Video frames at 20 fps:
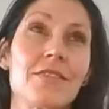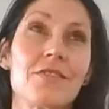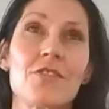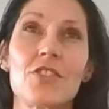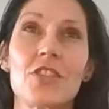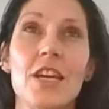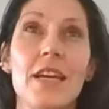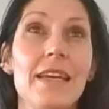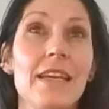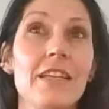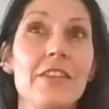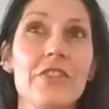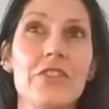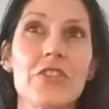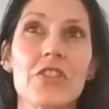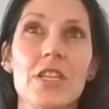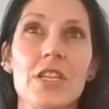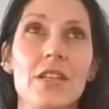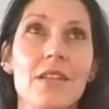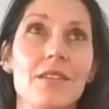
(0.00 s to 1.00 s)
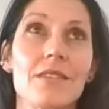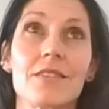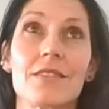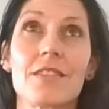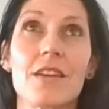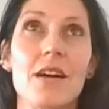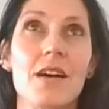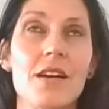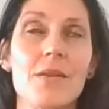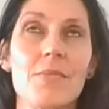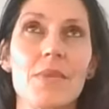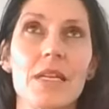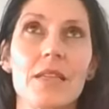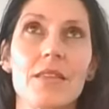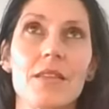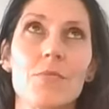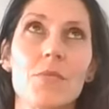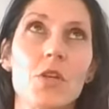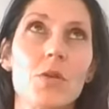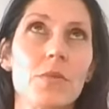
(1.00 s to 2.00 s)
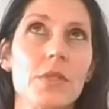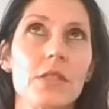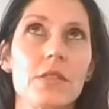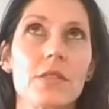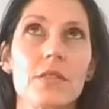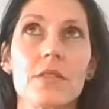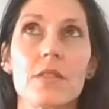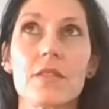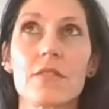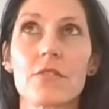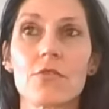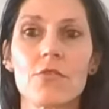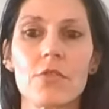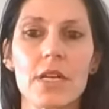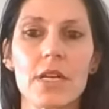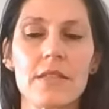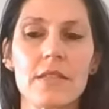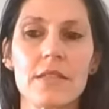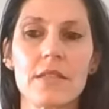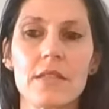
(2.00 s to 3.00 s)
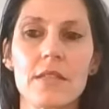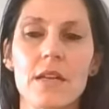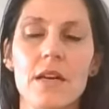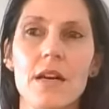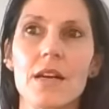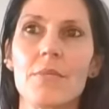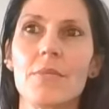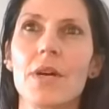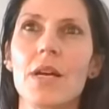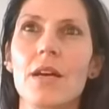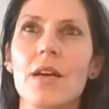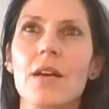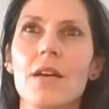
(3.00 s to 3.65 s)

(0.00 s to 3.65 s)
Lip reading: changing time at the moment, in this crazy time,